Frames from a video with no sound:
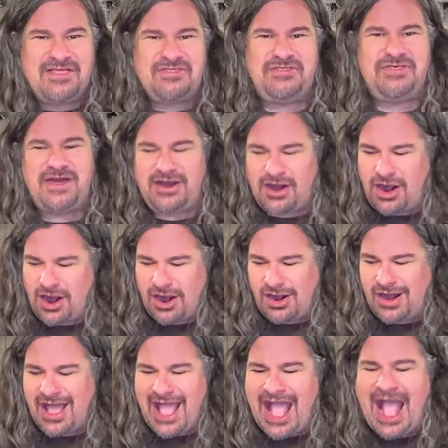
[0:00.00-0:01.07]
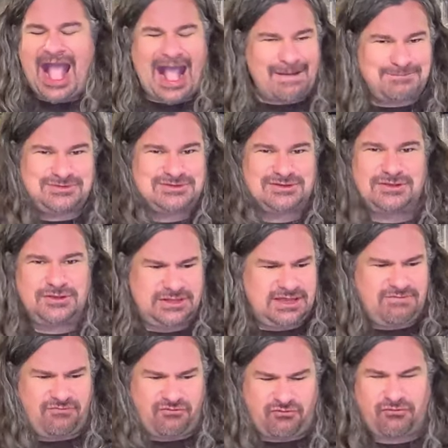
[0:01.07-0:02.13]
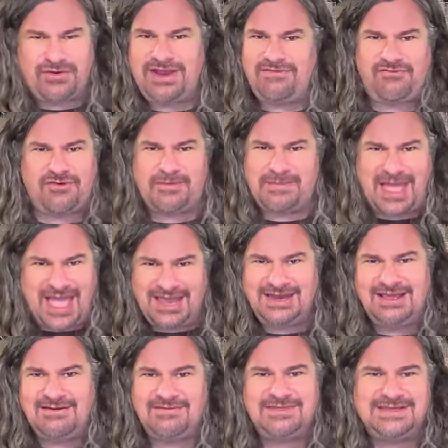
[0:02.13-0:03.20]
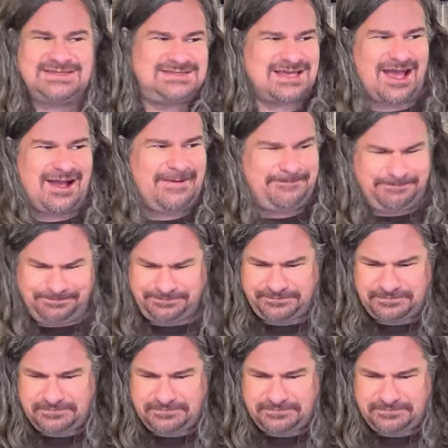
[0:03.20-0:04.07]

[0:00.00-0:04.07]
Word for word: that are absolutely free from any of these um,